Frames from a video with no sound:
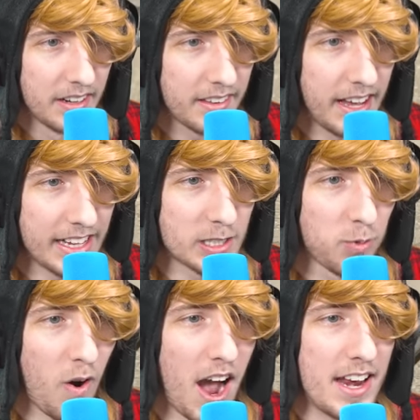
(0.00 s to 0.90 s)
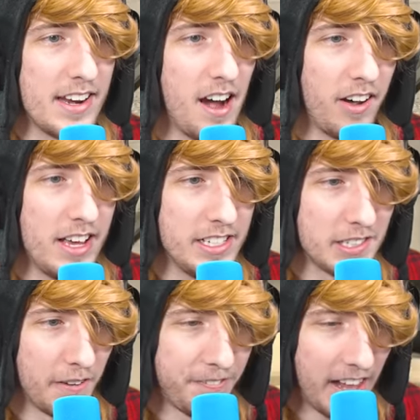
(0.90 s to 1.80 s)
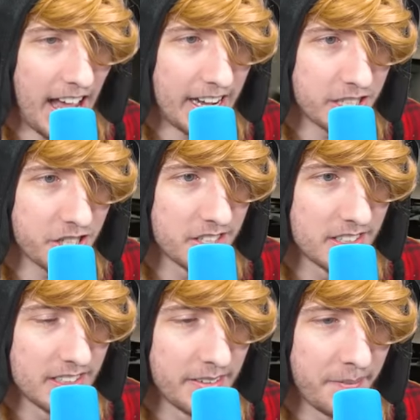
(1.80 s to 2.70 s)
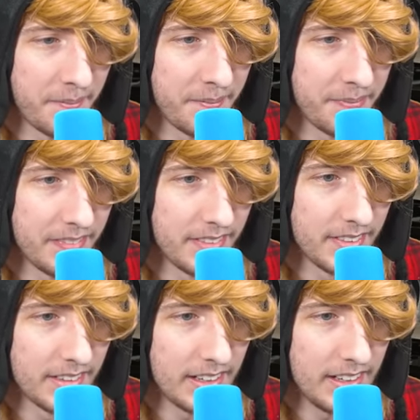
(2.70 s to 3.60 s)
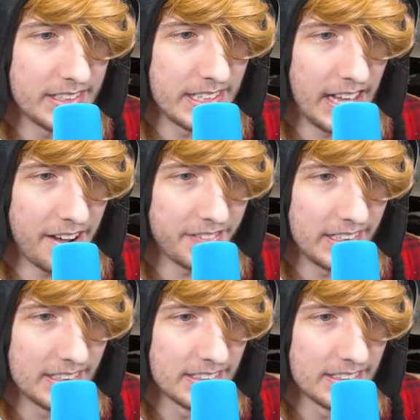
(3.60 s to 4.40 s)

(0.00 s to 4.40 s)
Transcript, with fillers: That's right. Now he's the Flash. He's laughing.